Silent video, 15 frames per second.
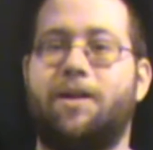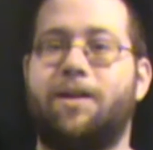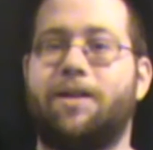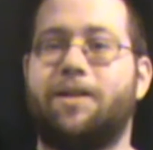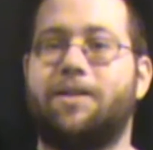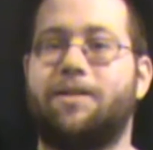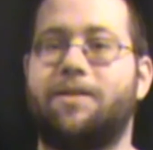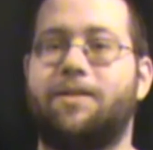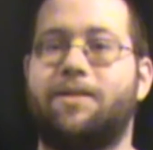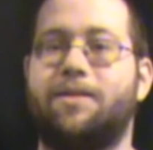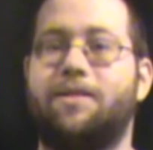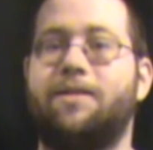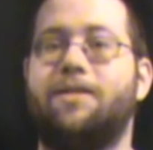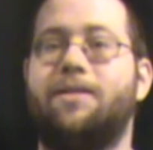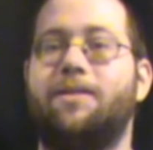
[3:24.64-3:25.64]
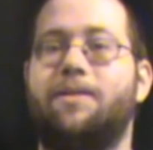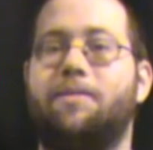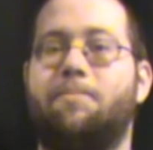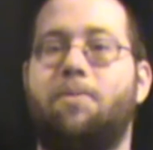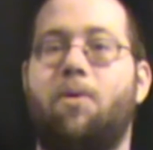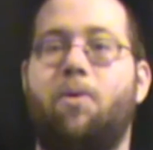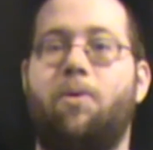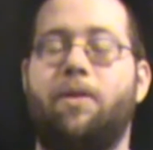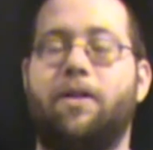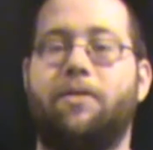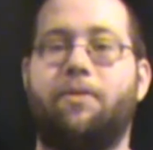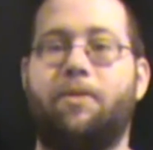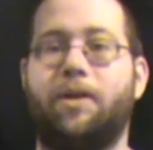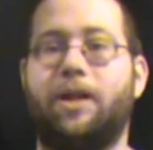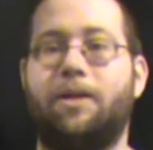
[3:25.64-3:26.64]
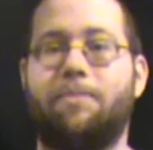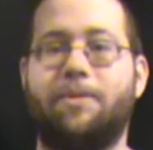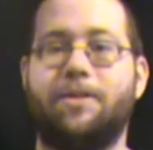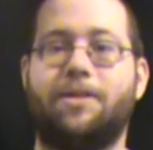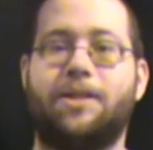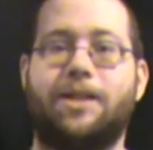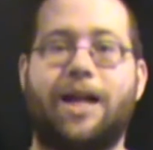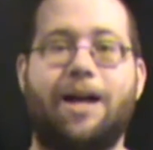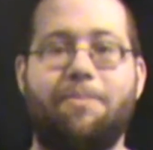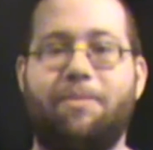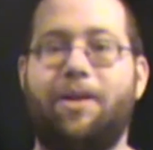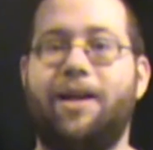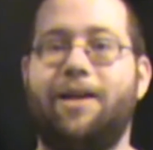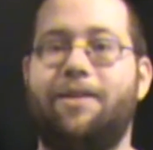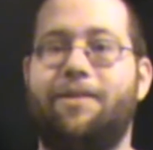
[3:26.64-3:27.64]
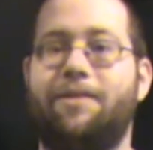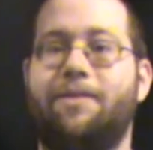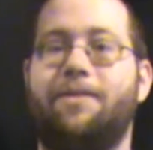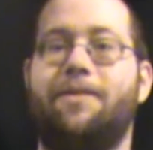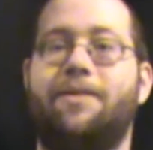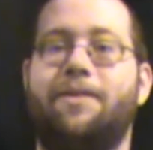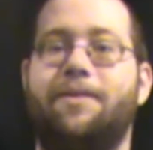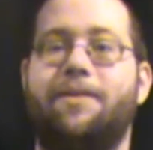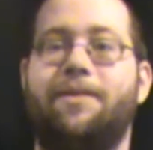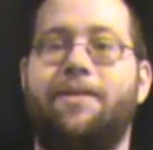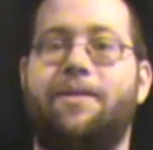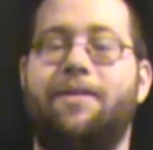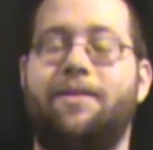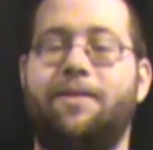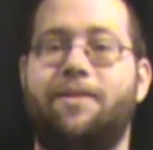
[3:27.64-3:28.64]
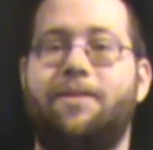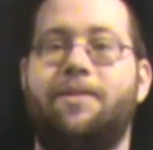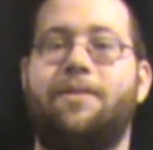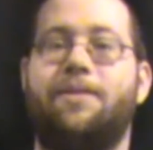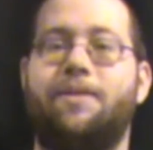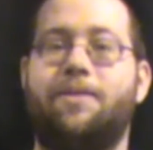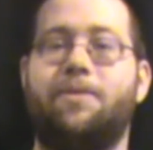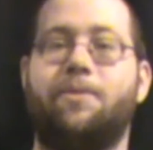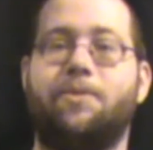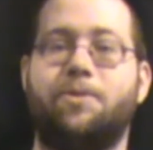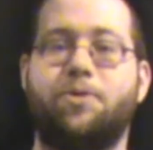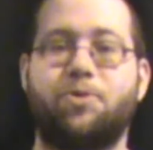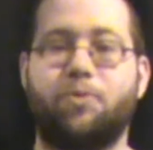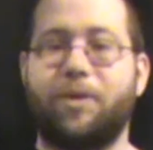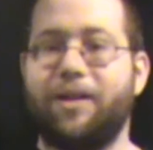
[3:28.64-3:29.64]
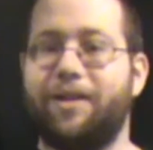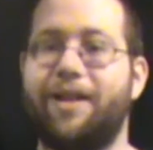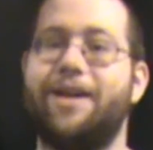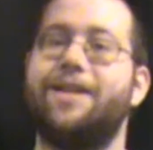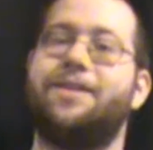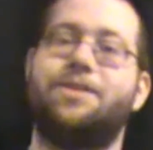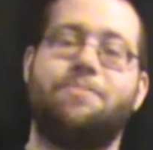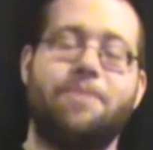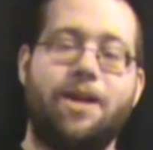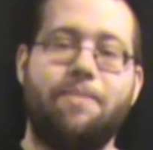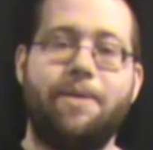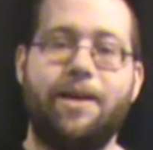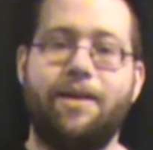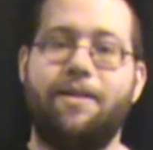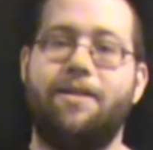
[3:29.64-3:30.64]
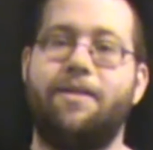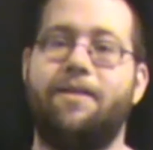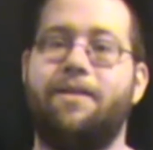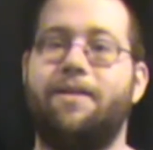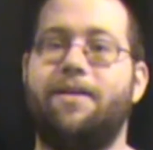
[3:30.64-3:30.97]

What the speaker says: like the pole that's holding up the stoplights or the street lights, maybe.